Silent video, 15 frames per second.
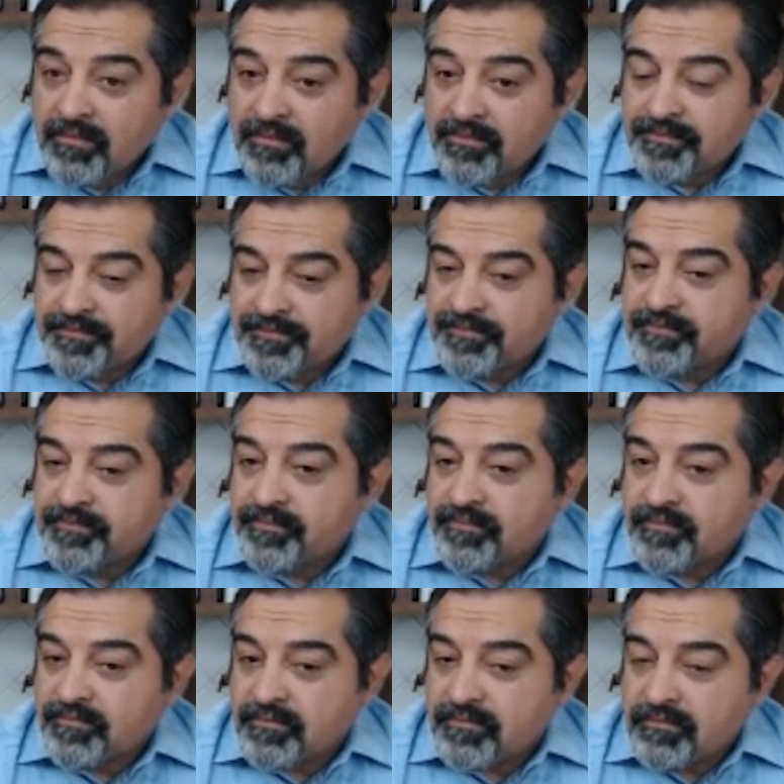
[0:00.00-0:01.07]

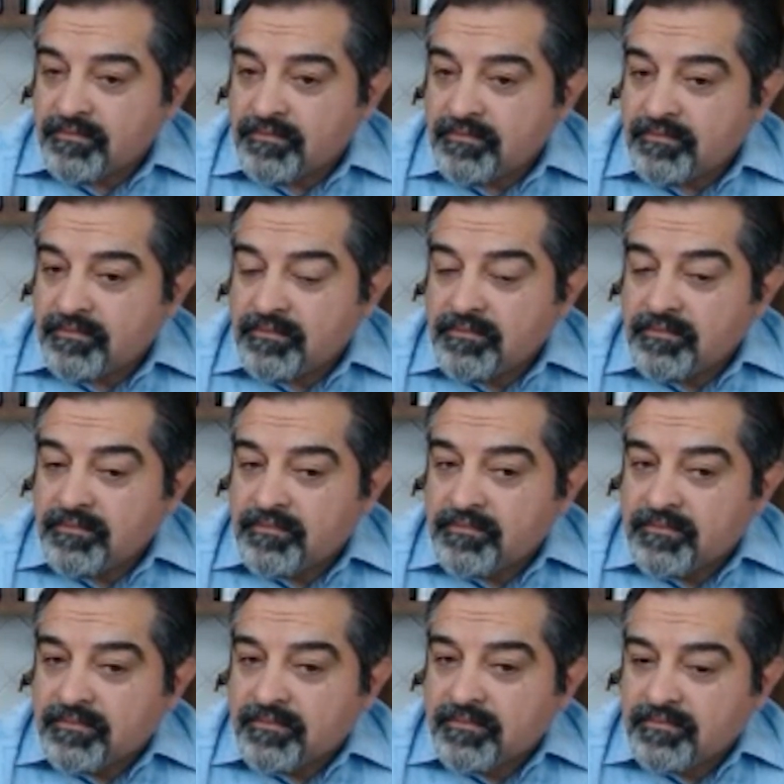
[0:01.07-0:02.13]

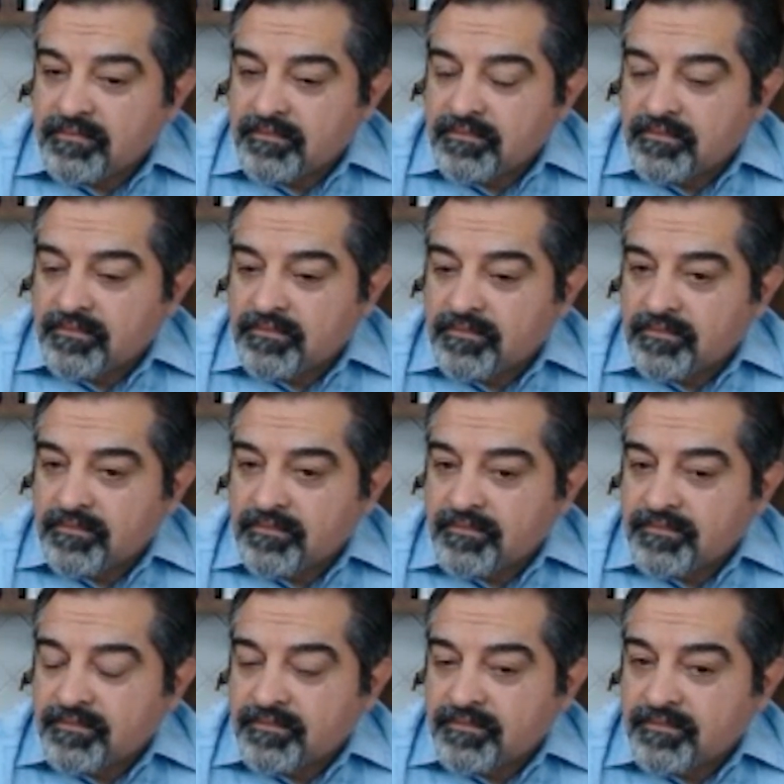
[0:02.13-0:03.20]

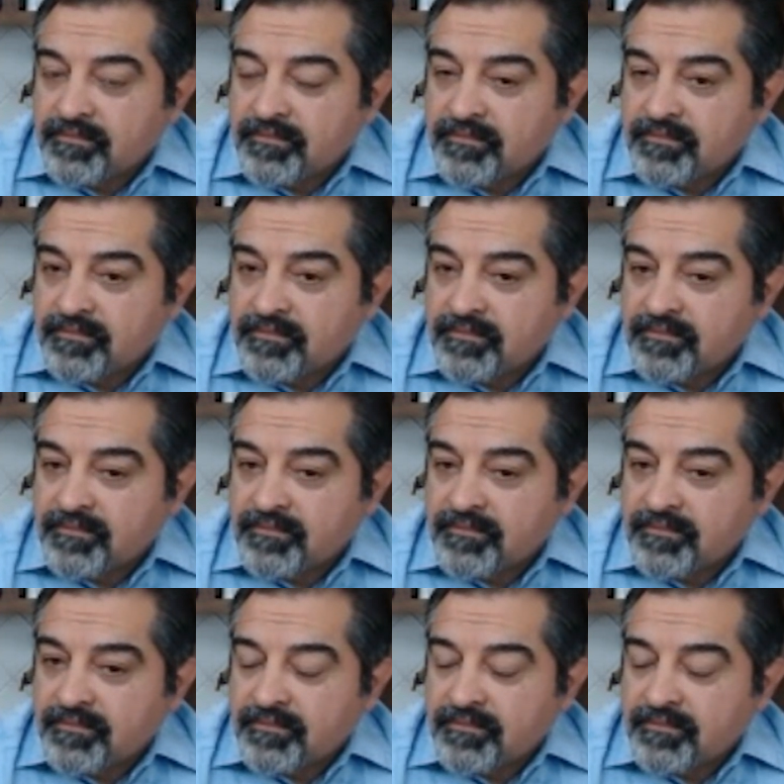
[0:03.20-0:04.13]
No words are spoken by the person on screen.